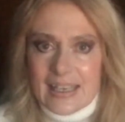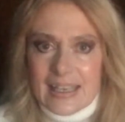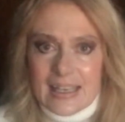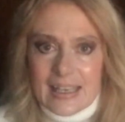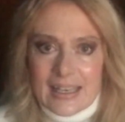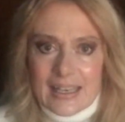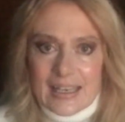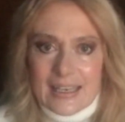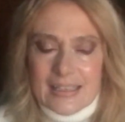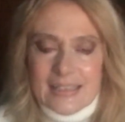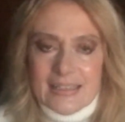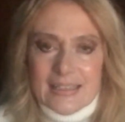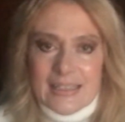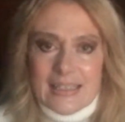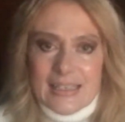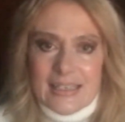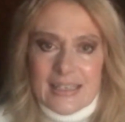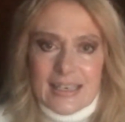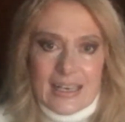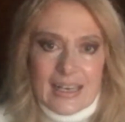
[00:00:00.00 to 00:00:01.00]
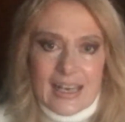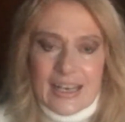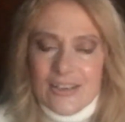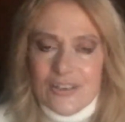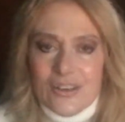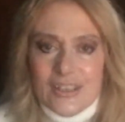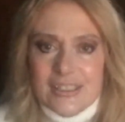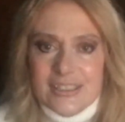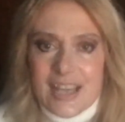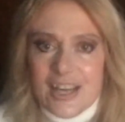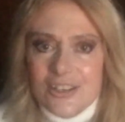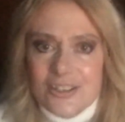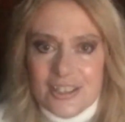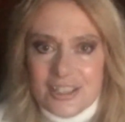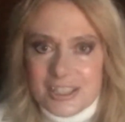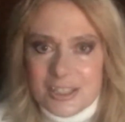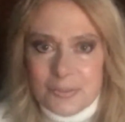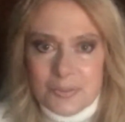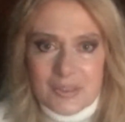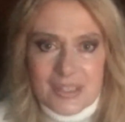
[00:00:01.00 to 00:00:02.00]
and I don't know, it's hard to
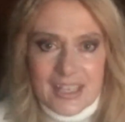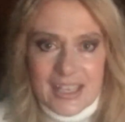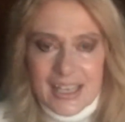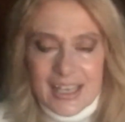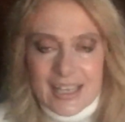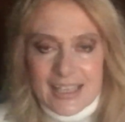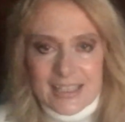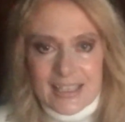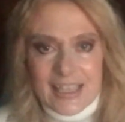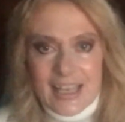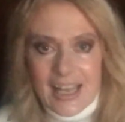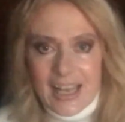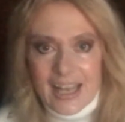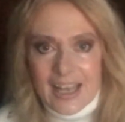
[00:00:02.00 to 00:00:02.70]
explain.